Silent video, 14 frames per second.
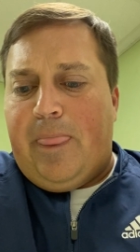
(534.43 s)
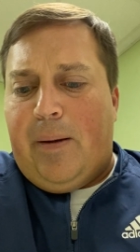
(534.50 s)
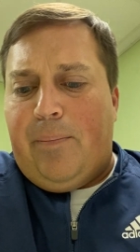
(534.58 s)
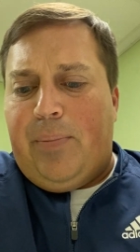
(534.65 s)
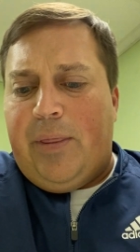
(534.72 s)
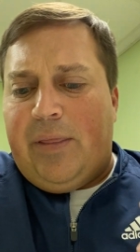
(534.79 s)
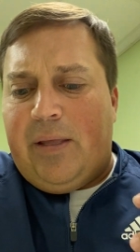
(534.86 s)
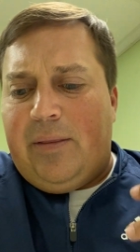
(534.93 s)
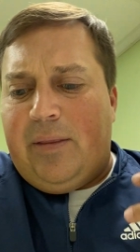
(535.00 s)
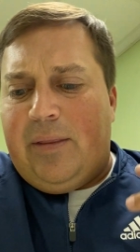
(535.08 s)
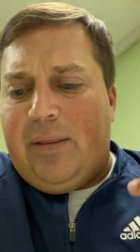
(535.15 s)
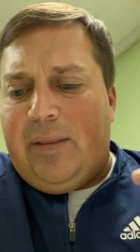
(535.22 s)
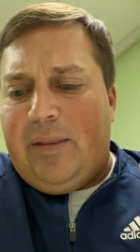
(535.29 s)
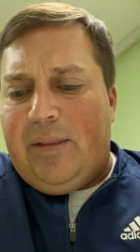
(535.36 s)
but the
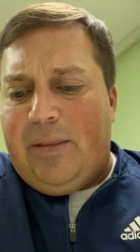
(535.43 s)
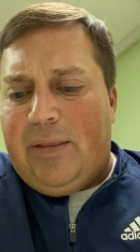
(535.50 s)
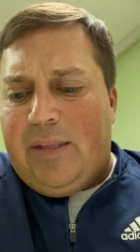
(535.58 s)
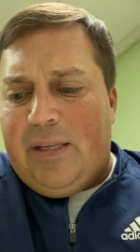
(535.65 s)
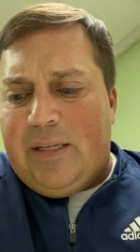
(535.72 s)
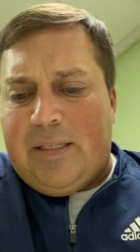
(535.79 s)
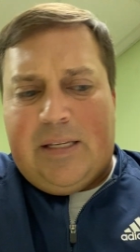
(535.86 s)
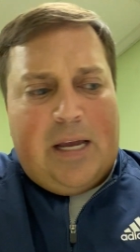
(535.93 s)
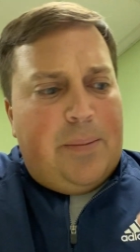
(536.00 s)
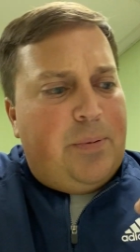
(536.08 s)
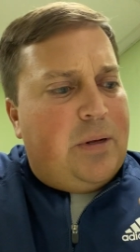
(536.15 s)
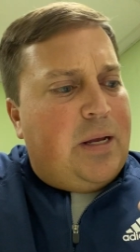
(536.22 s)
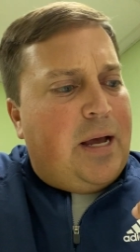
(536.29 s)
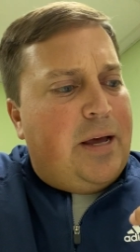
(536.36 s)
this type
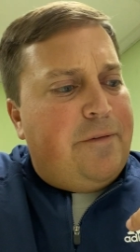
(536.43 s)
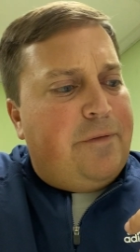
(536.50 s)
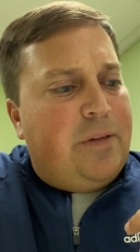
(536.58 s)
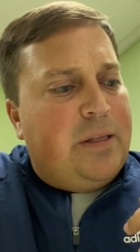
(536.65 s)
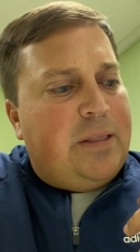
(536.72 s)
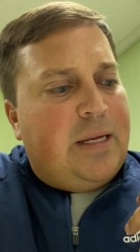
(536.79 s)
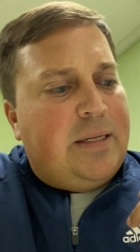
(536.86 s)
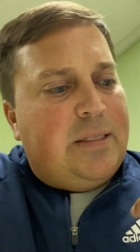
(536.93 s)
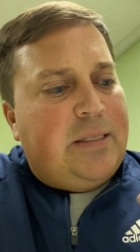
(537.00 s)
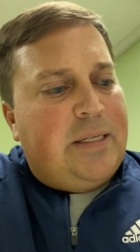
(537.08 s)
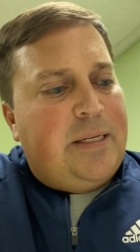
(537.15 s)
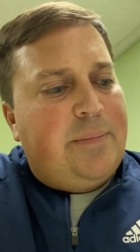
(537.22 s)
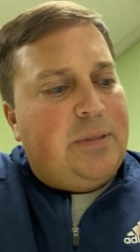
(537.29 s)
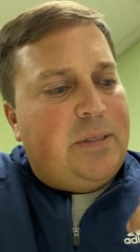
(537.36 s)
of conflict that
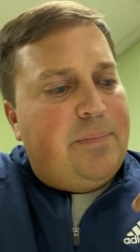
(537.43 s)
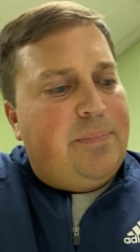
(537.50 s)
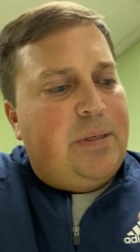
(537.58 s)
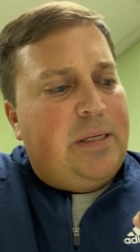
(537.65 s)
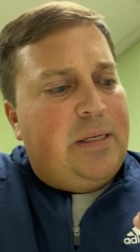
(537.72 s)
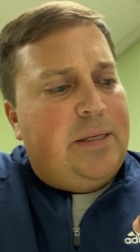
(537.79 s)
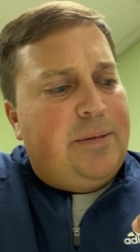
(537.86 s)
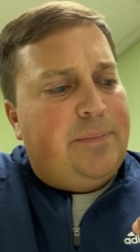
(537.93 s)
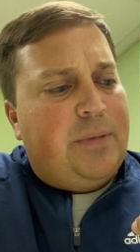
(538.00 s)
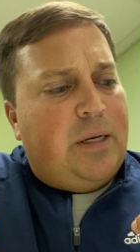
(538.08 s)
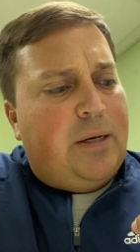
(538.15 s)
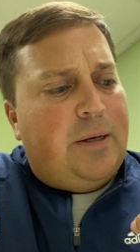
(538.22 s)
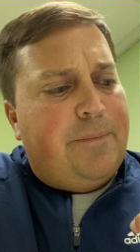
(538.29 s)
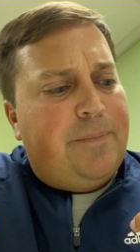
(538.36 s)
seems to be
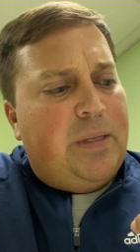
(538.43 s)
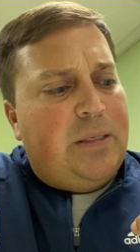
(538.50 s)
um,